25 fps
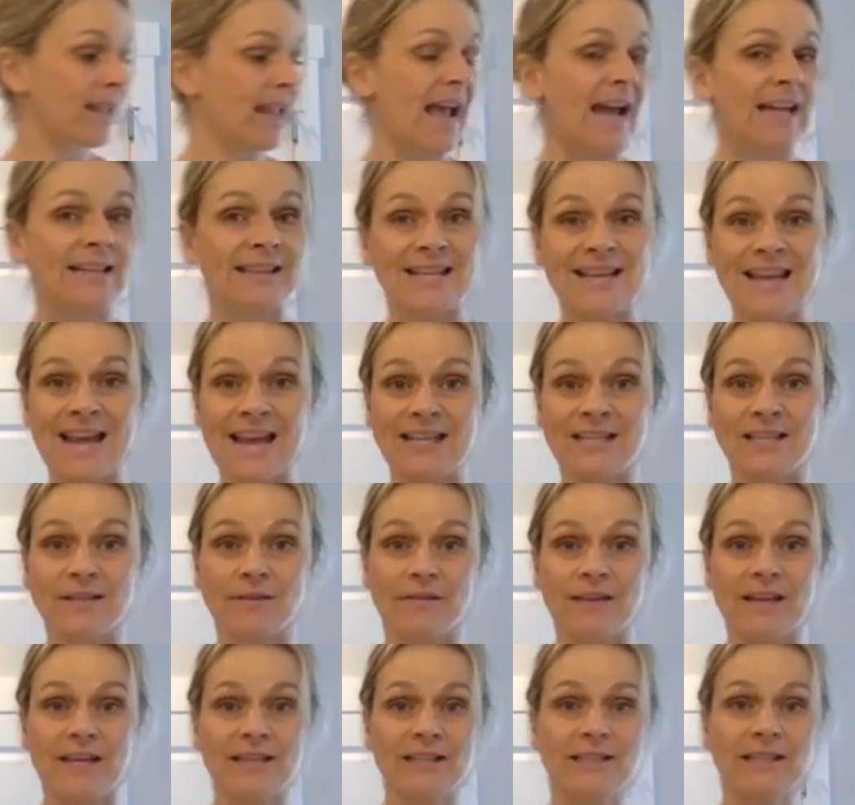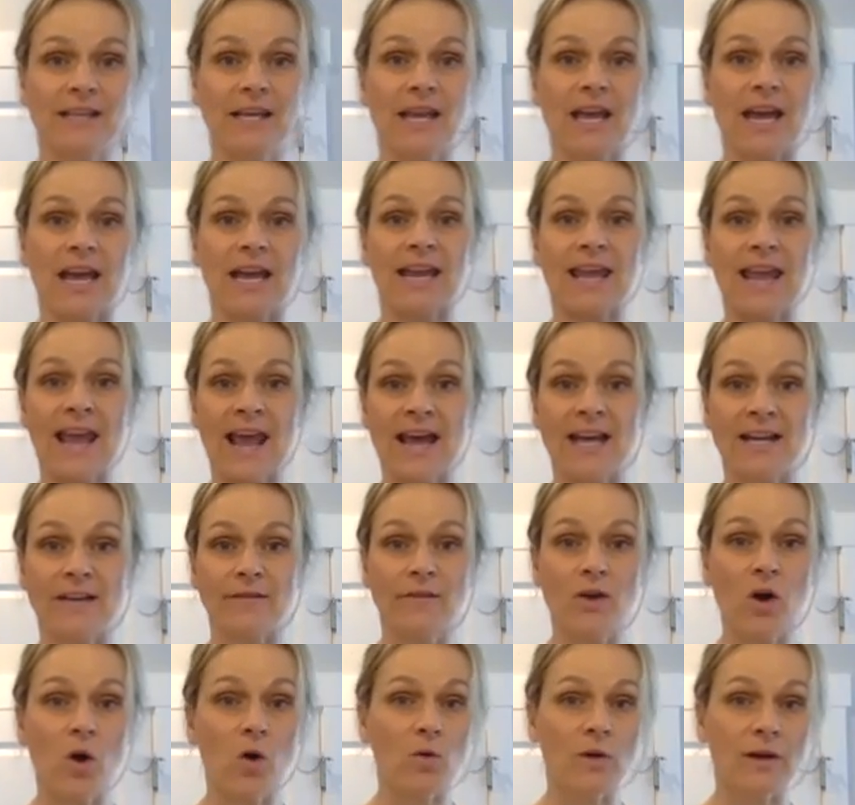at the end of it a can
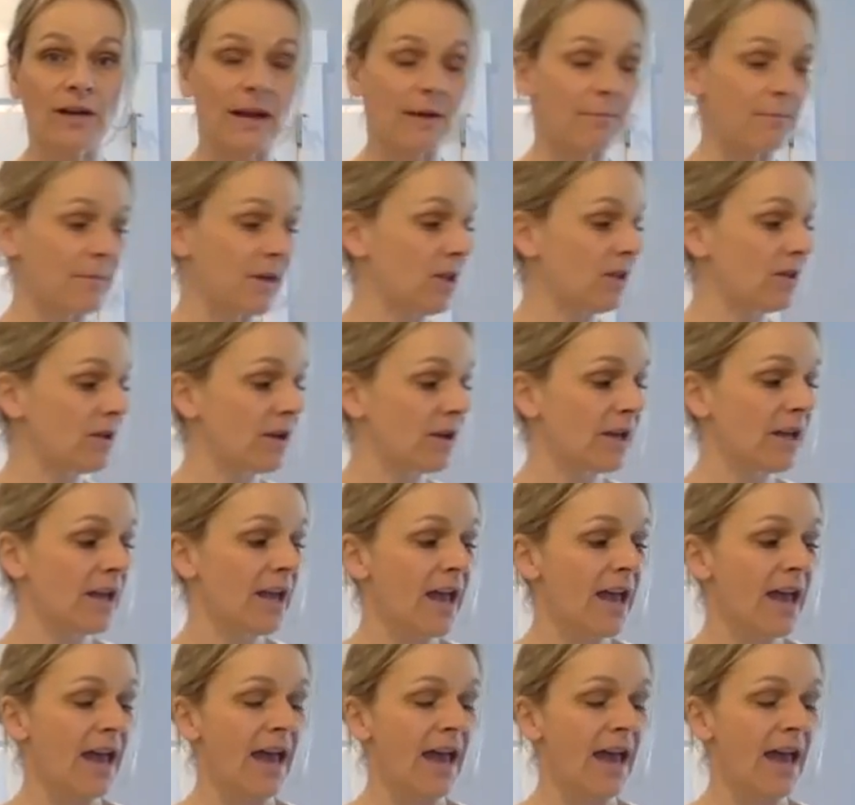of coconut milk